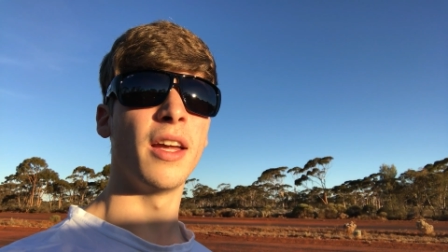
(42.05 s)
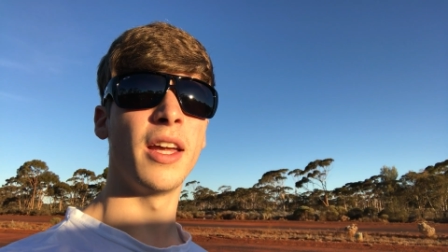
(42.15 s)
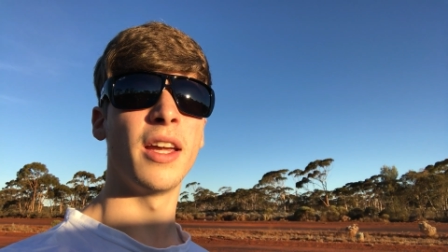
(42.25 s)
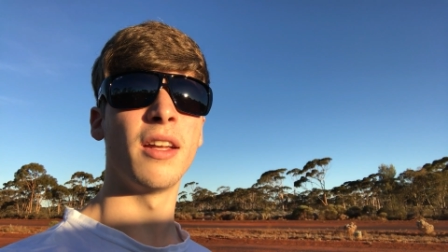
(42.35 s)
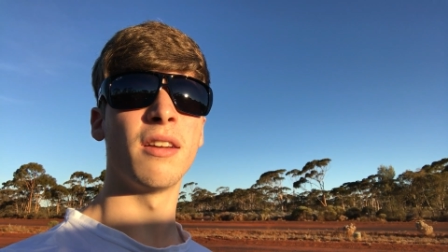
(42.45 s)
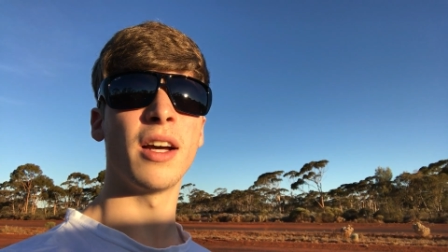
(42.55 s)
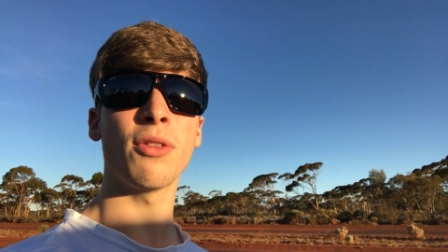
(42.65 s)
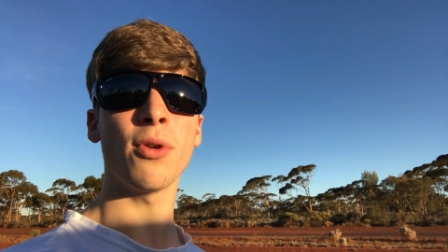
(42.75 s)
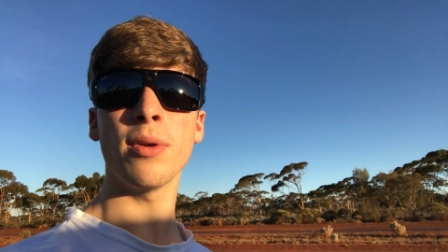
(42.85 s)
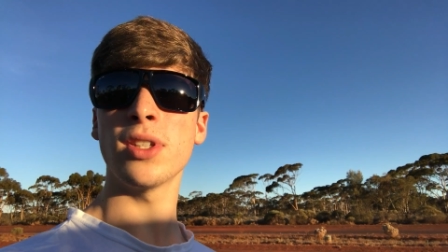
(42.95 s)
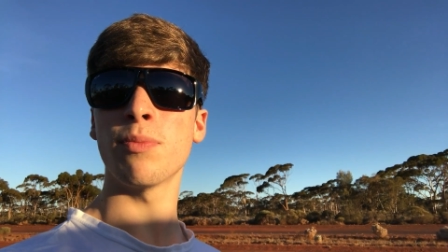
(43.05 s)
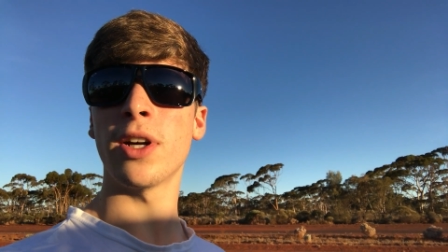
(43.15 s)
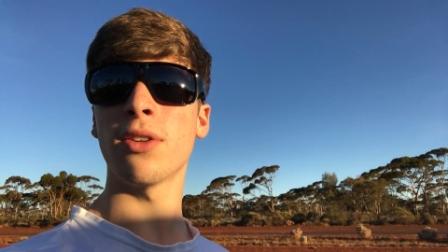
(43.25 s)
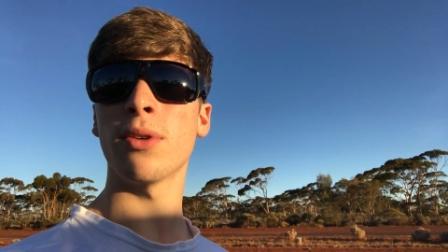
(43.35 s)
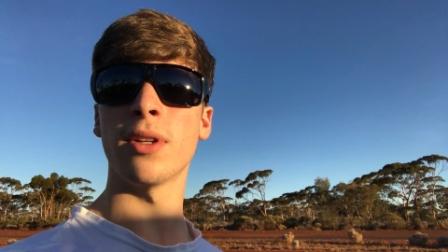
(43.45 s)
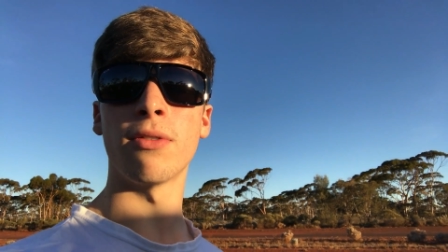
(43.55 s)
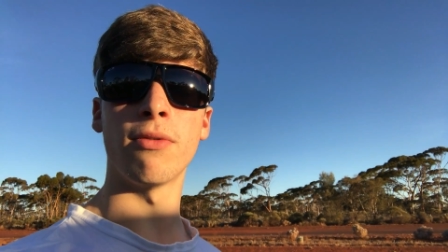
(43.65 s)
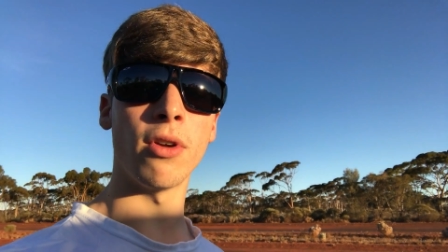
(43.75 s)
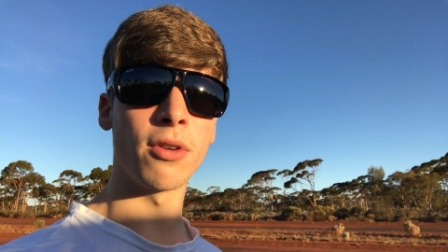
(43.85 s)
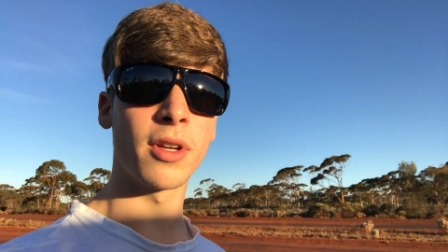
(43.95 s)
And I thought I just might do a little
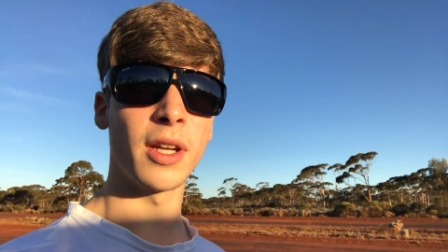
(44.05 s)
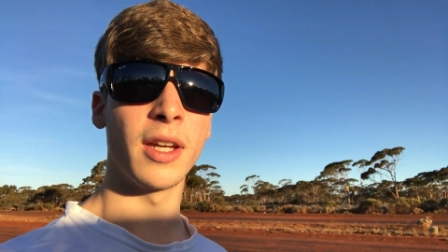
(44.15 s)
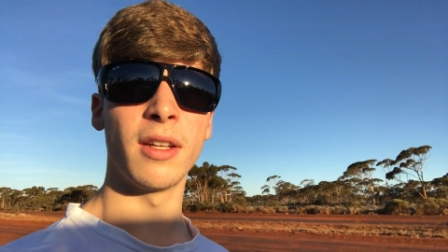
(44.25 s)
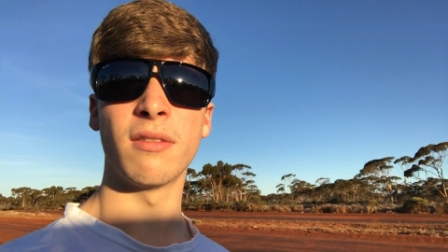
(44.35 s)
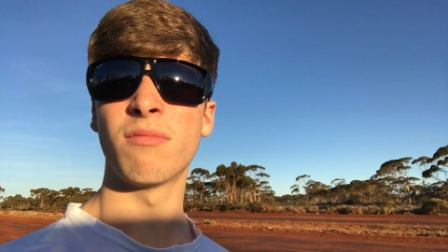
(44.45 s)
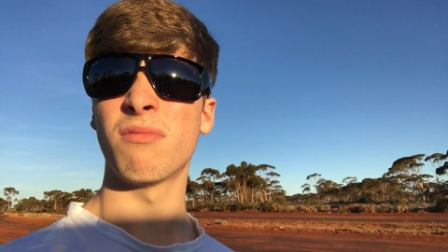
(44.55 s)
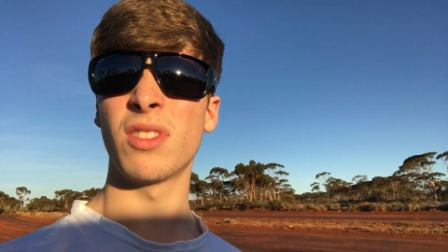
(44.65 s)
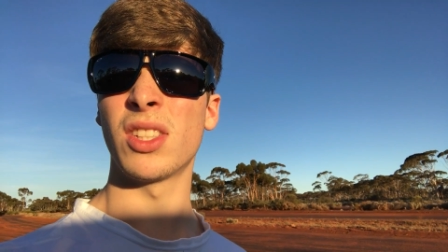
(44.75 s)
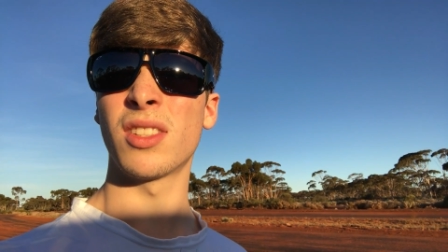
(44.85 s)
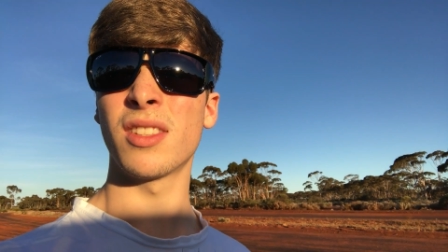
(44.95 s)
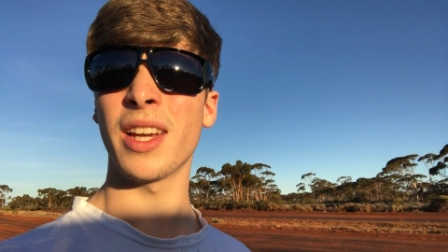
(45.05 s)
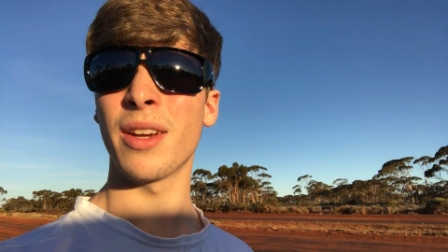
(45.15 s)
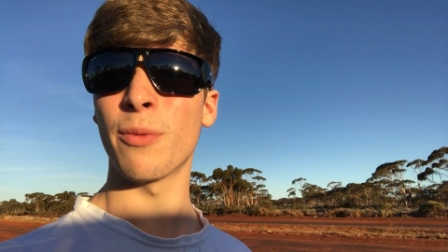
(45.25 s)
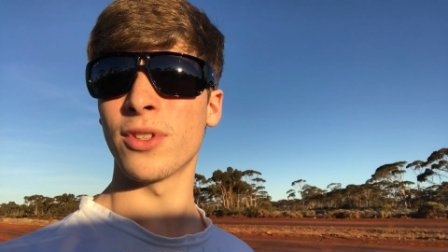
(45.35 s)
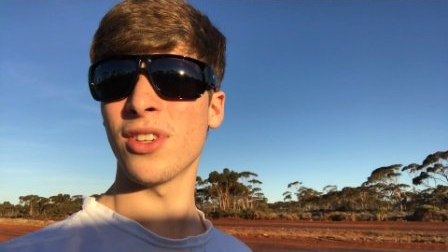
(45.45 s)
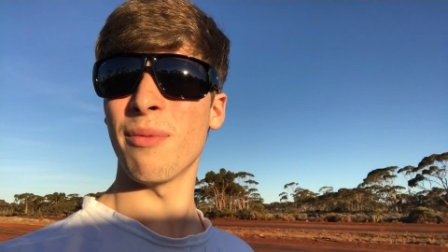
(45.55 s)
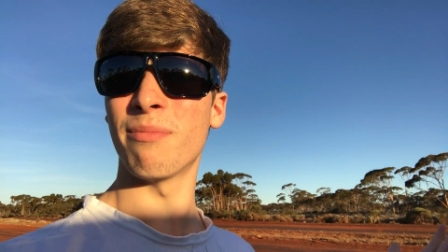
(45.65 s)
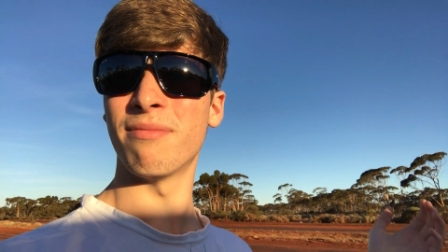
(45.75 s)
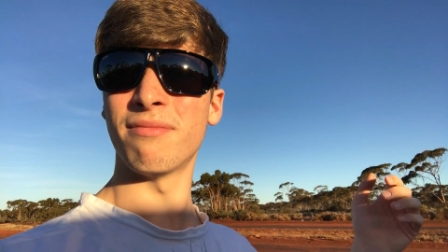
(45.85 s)
vlog and just say what's up.